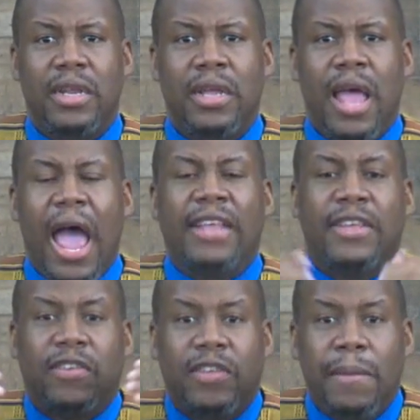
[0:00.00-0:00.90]
as a
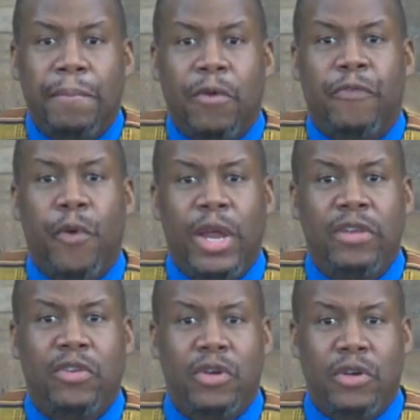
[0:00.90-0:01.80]
symbol for
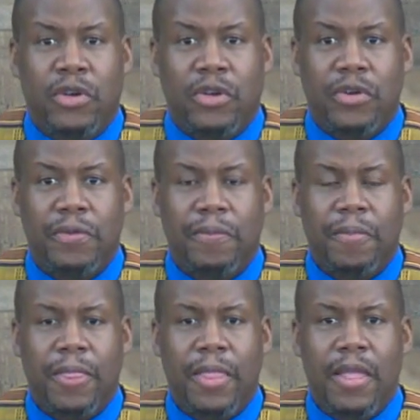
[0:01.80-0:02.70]
his church.
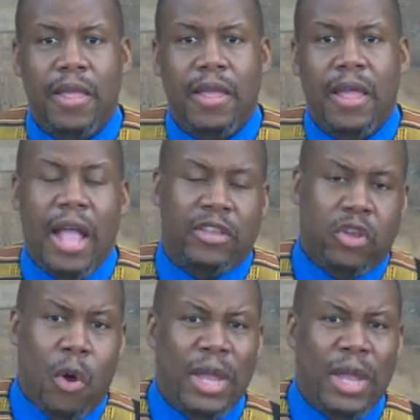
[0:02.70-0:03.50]
And so in